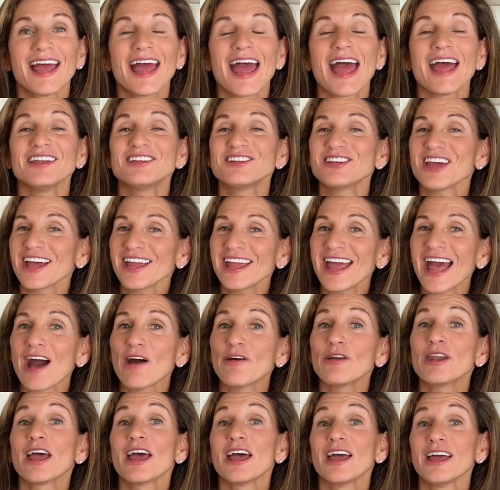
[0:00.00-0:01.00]
And check
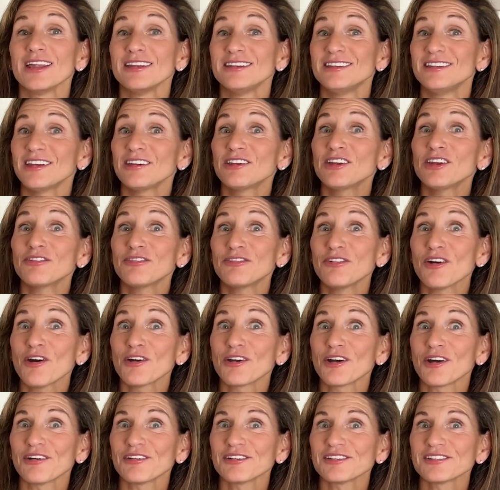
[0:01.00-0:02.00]
out Dig Your
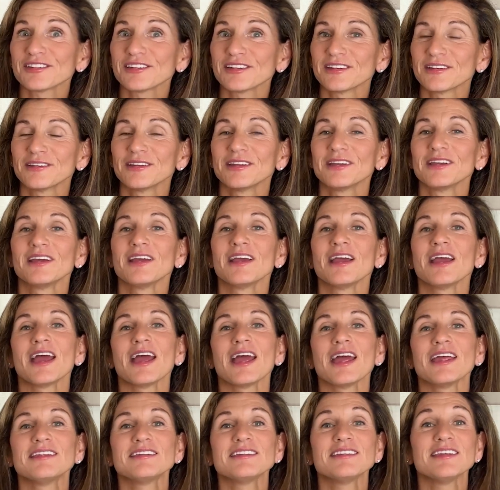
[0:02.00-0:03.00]
Photos.
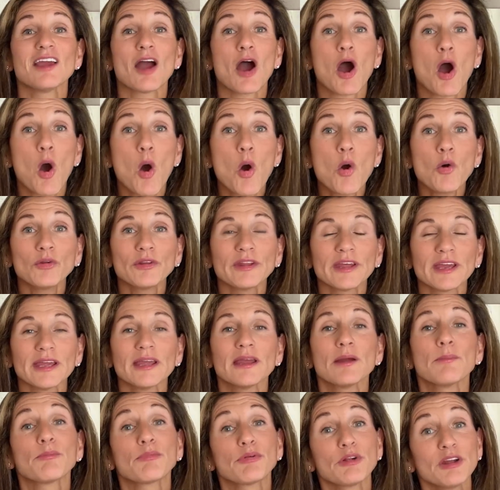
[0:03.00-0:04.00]
It's the only
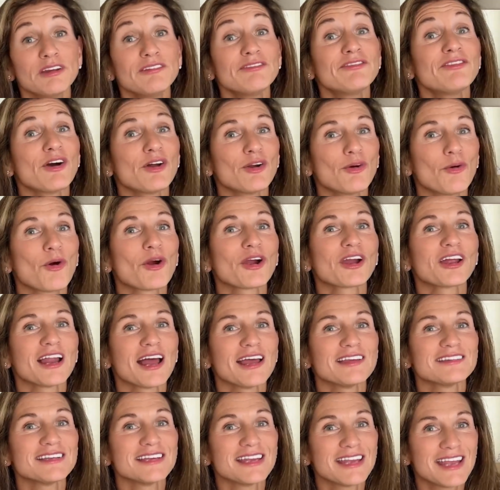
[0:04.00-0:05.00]
print photo
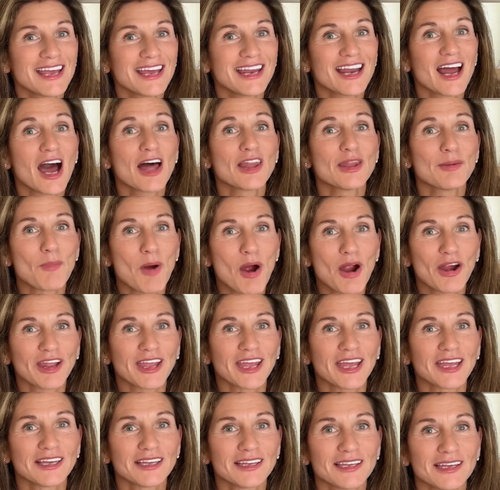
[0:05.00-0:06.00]
organizing kit on the
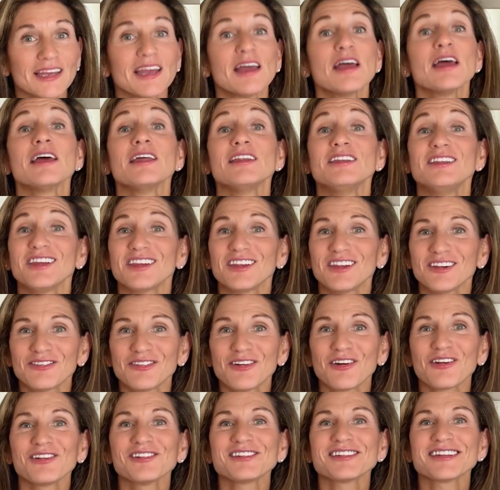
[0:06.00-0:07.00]
market.
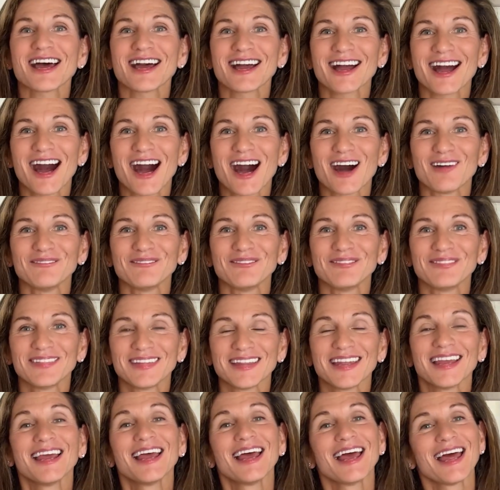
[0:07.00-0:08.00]
Digyourphotos.com.
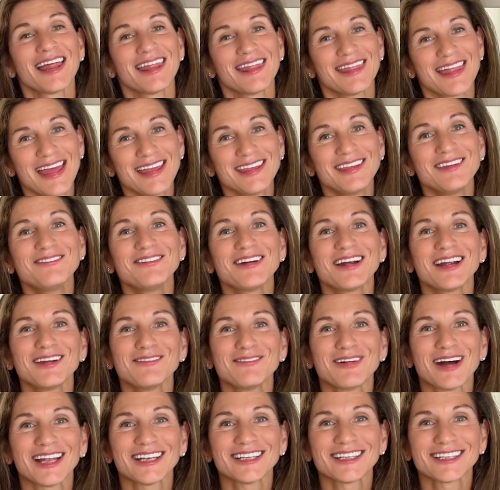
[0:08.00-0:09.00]
Thank you very
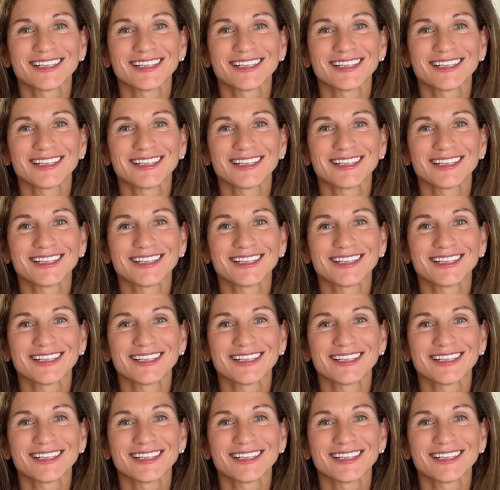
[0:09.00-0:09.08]
much.